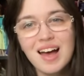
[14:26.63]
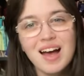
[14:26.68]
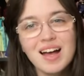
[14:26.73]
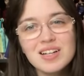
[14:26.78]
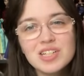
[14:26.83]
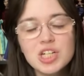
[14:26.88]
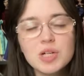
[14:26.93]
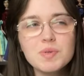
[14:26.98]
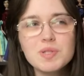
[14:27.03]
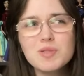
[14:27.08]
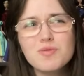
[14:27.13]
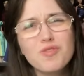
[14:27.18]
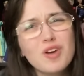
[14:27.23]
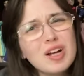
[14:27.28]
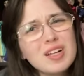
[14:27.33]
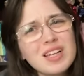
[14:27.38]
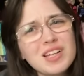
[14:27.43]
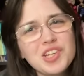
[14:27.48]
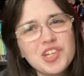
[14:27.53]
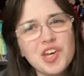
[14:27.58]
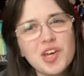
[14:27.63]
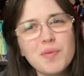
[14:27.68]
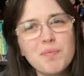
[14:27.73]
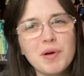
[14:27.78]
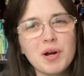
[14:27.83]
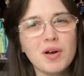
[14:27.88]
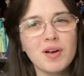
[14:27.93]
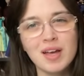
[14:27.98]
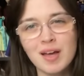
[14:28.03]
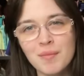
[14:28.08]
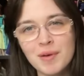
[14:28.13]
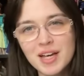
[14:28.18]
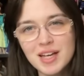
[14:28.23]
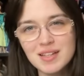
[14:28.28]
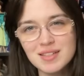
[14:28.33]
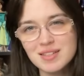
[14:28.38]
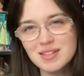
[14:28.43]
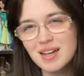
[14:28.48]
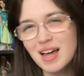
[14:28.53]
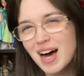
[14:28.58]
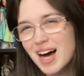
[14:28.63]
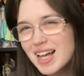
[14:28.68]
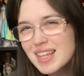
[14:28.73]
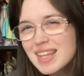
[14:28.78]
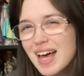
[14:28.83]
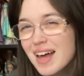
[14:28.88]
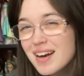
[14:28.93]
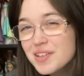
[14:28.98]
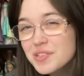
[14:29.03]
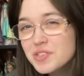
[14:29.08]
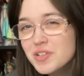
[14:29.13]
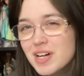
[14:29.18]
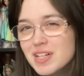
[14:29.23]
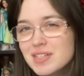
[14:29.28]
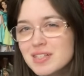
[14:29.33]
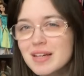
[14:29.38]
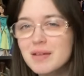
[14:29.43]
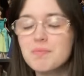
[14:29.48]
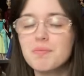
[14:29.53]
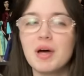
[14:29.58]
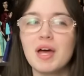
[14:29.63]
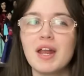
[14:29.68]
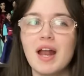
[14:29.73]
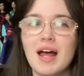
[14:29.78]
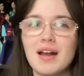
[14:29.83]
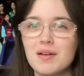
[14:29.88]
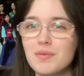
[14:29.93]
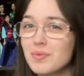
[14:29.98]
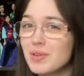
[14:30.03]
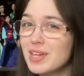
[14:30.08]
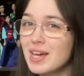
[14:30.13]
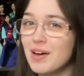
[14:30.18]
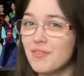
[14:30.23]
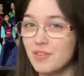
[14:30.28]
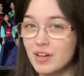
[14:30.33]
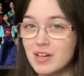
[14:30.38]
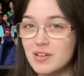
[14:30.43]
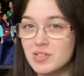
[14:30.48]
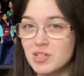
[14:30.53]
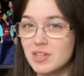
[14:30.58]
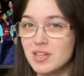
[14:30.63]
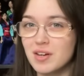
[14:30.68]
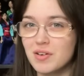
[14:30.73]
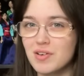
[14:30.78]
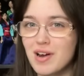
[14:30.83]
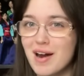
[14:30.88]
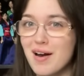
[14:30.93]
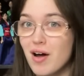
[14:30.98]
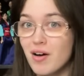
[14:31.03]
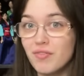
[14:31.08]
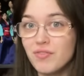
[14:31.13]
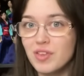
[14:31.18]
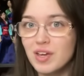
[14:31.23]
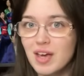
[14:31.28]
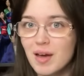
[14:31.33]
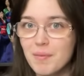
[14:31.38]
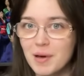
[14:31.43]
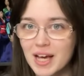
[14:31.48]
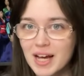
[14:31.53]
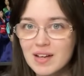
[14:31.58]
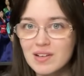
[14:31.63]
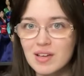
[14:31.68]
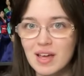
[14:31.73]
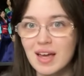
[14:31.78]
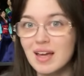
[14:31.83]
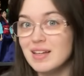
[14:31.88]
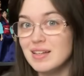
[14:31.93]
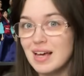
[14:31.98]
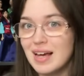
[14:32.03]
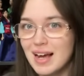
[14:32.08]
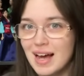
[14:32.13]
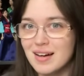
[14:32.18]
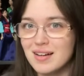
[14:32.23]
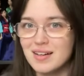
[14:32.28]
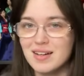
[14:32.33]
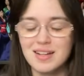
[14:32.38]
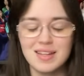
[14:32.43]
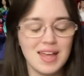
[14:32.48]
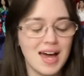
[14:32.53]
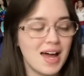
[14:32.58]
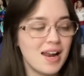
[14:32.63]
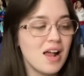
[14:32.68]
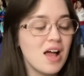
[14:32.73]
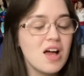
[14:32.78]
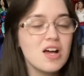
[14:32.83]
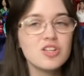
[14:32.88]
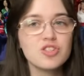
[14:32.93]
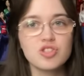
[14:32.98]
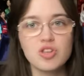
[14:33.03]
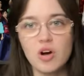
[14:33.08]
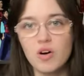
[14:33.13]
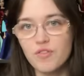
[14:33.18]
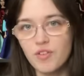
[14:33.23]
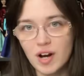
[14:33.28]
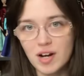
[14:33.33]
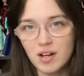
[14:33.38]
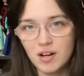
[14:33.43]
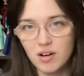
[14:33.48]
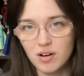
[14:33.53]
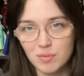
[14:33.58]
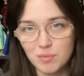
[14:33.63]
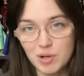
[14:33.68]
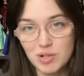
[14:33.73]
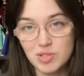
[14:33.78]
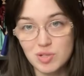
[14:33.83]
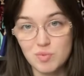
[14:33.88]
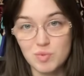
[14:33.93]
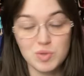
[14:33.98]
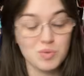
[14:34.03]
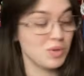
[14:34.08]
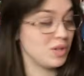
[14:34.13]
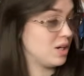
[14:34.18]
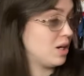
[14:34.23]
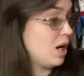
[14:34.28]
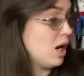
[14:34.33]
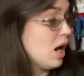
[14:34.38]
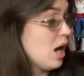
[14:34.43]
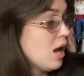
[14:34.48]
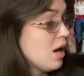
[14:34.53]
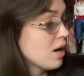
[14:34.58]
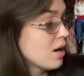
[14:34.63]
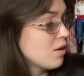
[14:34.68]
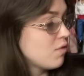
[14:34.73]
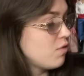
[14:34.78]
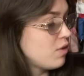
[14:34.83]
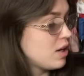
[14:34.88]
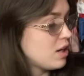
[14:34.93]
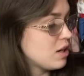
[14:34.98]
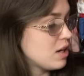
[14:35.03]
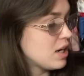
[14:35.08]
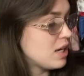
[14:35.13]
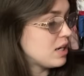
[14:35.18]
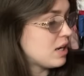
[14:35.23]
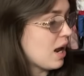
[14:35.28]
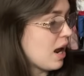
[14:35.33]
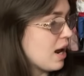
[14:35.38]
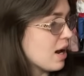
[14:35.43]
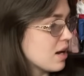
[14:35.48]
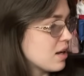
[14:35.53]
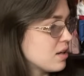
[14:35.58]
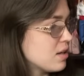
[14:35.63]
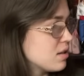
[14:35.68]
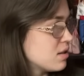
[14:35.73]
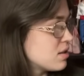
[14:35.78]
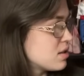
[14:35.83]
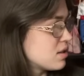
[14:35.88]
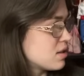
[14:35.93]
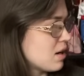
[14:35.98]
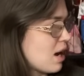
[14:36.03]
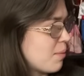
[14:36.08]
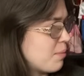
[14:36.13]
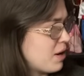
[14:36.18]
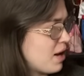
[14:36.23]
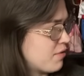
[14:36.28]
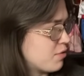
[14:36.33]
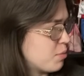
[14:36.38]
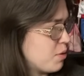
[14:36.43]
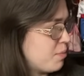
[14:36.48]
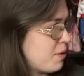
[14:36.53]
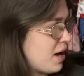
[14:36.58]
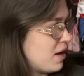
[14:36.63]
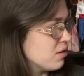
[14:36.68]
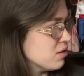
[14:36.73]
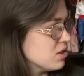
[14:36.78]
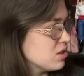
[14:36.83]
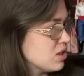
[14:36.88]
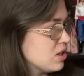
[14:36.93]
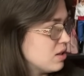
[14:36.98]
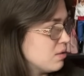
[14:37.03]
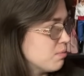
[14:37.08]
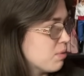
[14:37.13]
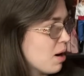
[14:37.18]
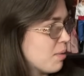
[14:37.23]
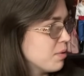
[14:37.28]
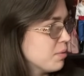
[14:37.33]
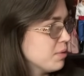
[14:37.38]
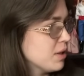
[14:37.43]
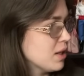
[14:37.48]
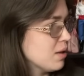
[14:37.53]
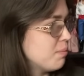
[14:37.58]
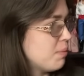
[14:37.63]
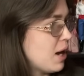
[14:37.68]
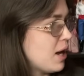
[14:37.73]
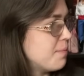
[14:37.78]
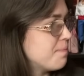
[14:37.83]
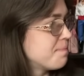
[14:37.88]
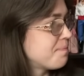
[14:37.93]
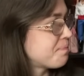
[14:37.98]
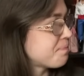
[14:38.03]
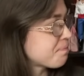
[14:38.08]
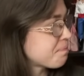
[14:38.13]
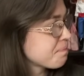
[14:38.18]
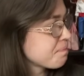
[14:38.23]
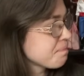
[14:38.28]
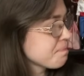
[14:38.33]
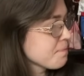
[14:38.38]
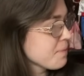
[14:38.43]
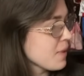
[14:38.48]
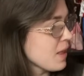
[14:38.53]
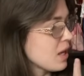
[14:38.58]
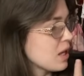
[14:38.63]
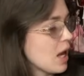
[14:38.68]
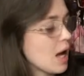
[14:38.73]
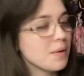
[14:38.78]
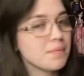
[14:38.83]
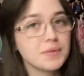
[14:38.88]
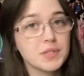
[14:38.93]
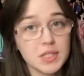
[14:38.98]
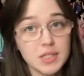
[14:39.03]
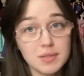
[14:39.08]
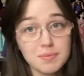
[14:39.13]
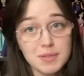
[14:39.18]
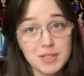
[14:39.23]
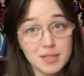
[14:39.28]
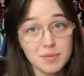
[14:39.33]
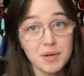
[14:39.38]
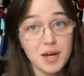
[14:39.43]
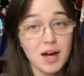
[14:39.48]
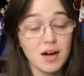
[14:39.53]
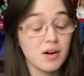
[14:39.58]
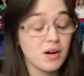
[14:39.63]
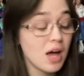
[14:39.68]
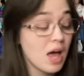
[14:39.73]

she was fairly cheap, but her gimmick is not that interesting. But I didn't really have videos on the internet of the gimmick, and I kind of needed that. So finding her in person was really convenient, and I'm gonna have to put batteries in probably. But yeah, so this is Mitzi Meow.